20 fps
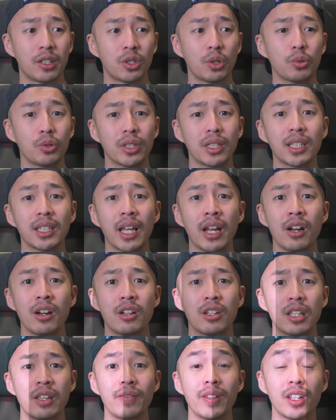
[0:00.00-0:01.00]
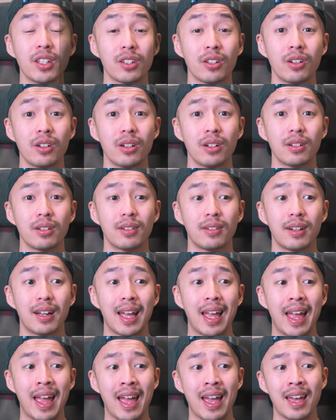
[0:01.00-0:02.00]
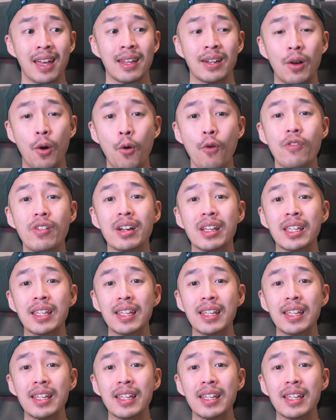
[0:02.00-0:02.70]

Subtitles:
And for me, I've been using my Nikon